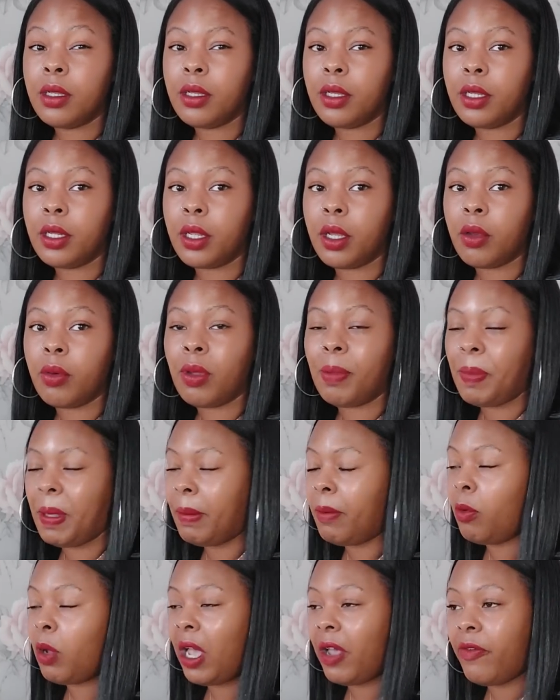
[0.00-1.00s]
You know,
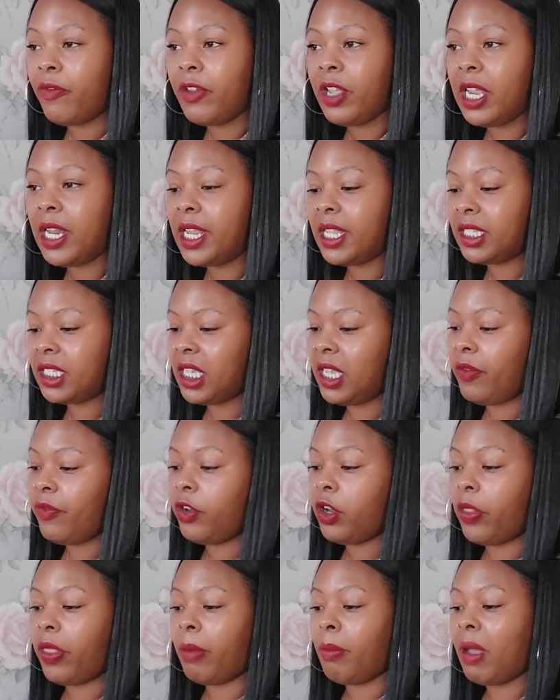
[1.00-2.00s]
people have feelings, even
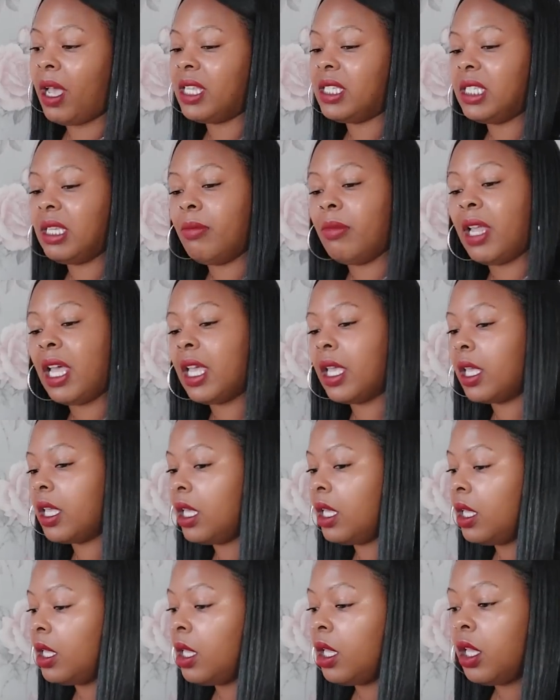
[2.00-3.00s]
though they might seem like,